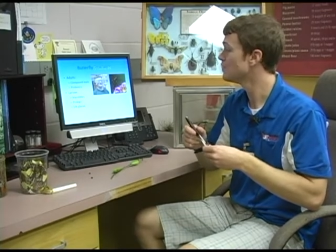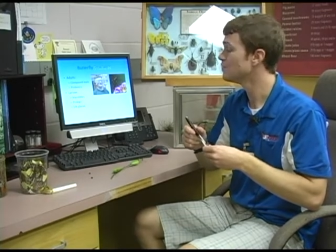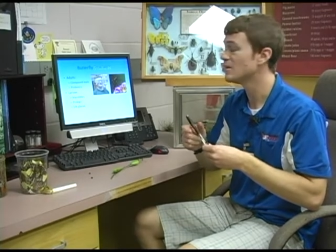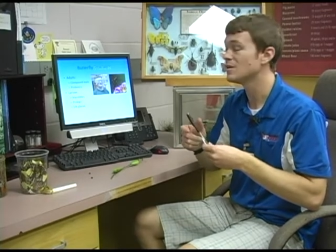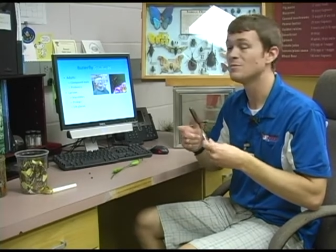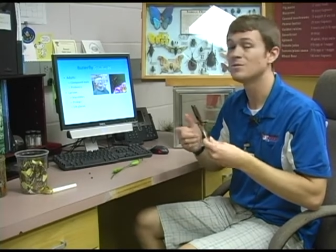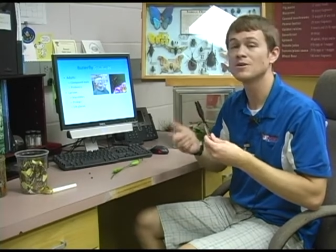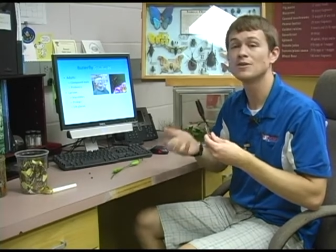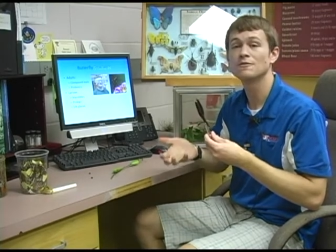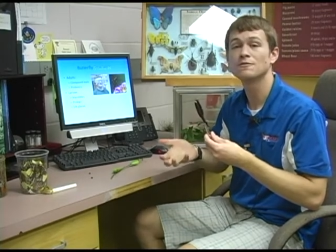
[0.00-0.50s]

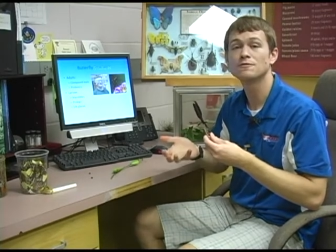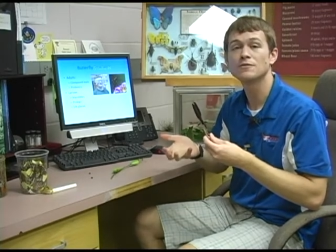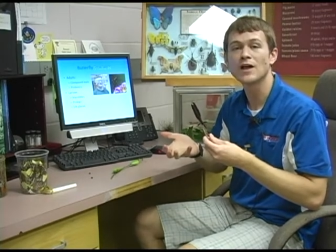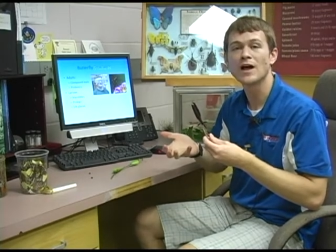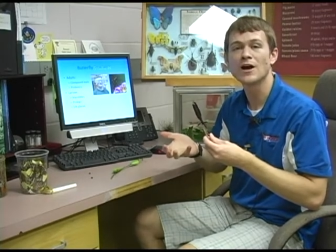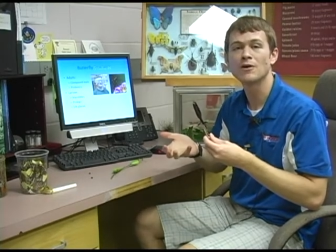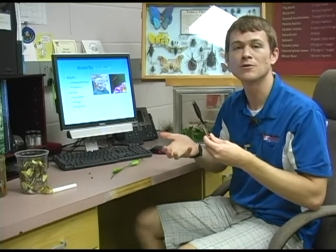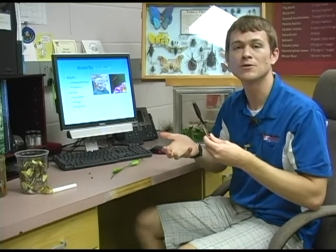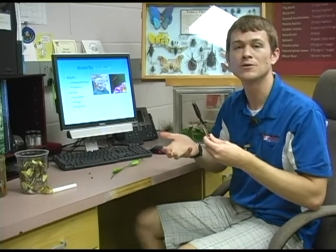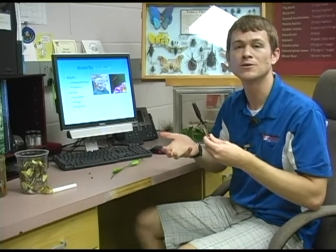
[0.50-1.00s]
Maybe the
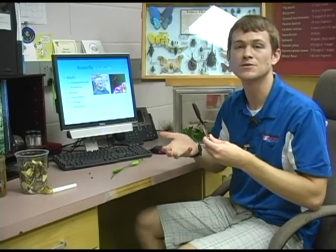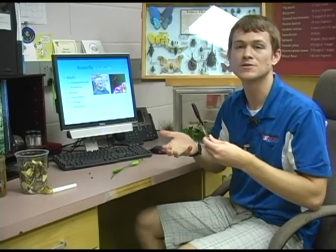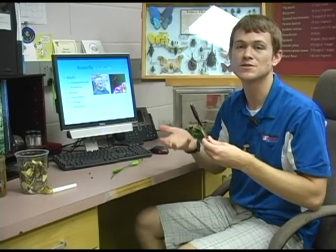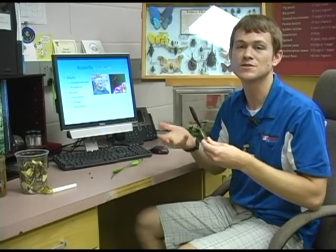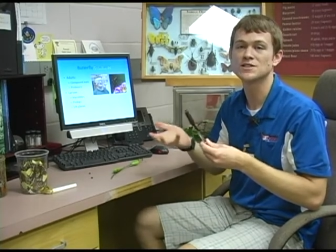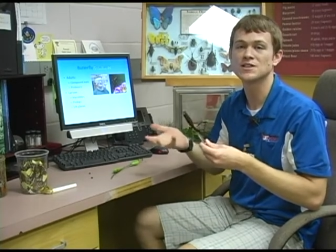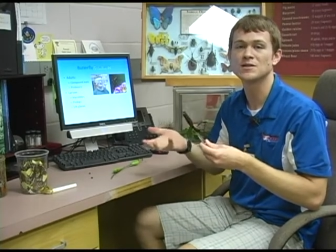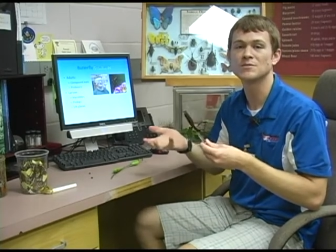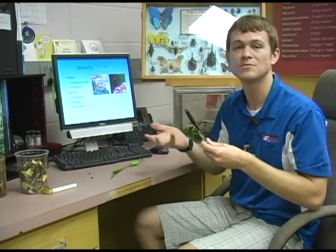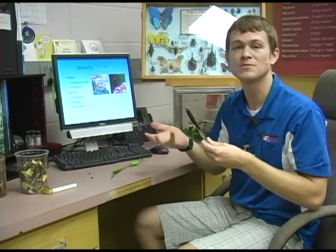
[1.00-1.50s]
flower, or
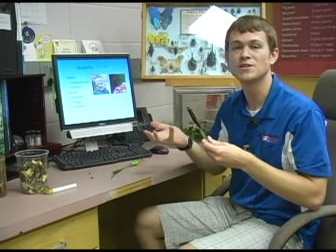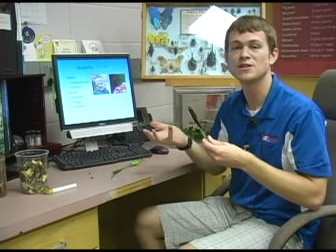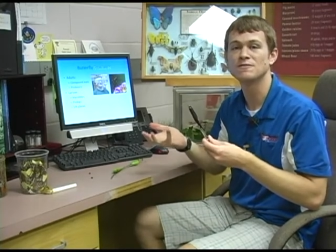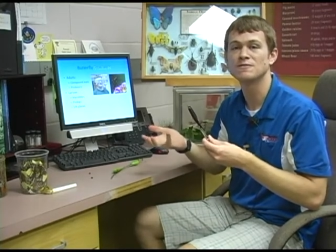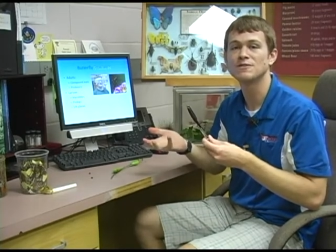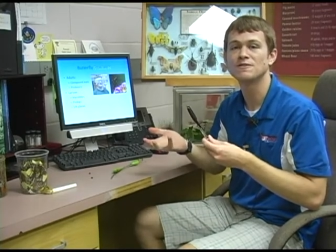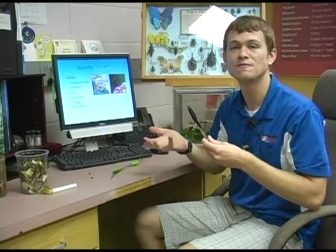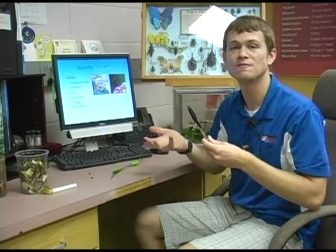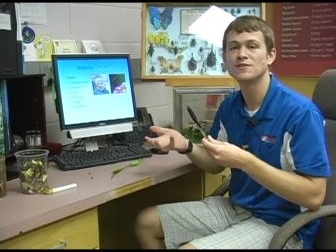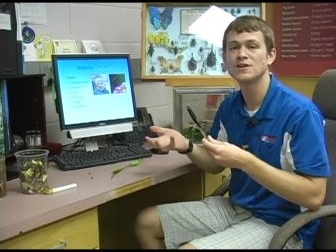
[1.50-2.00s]
some
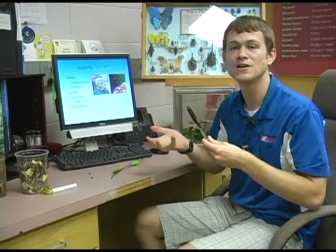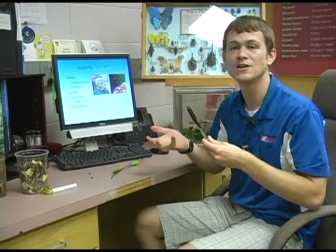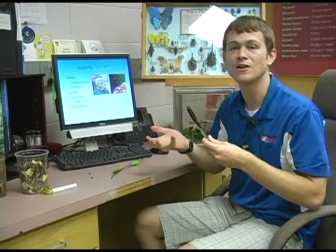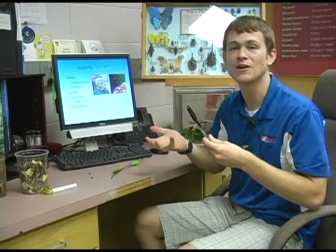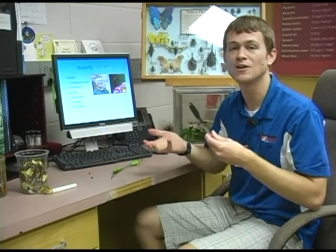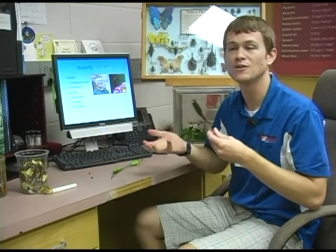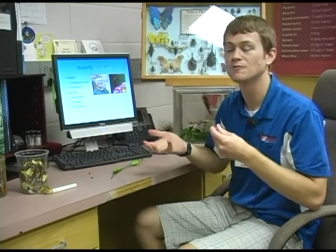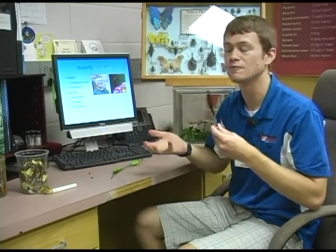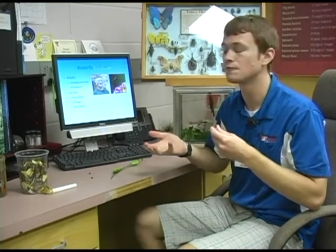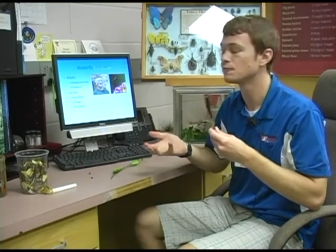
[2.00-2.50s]
even feed
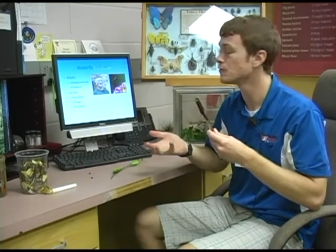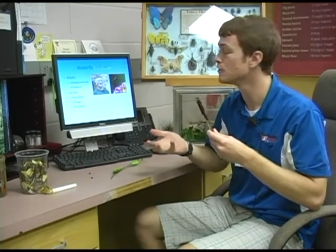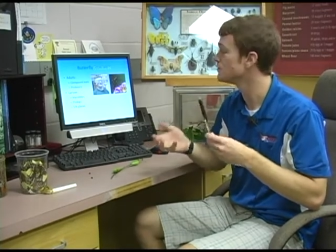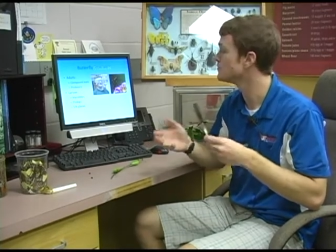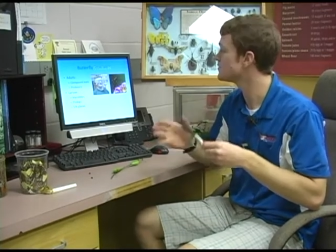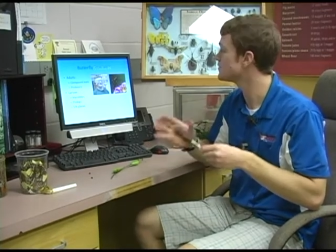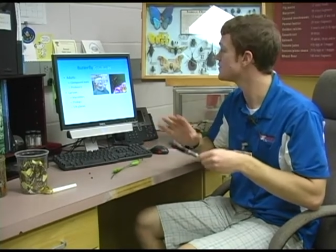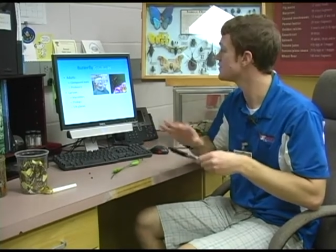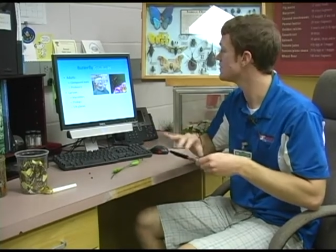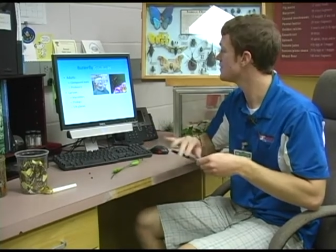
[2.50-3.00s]
on
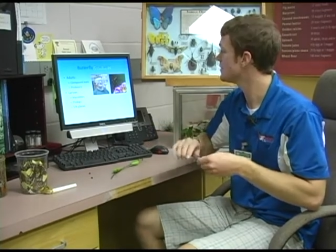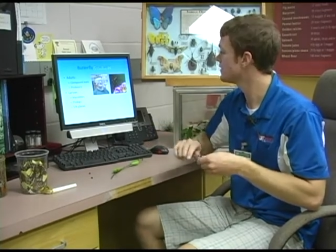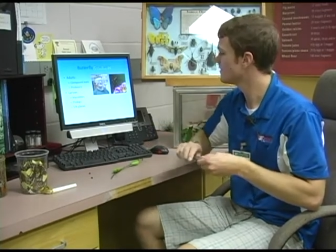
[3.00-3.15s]
fruits.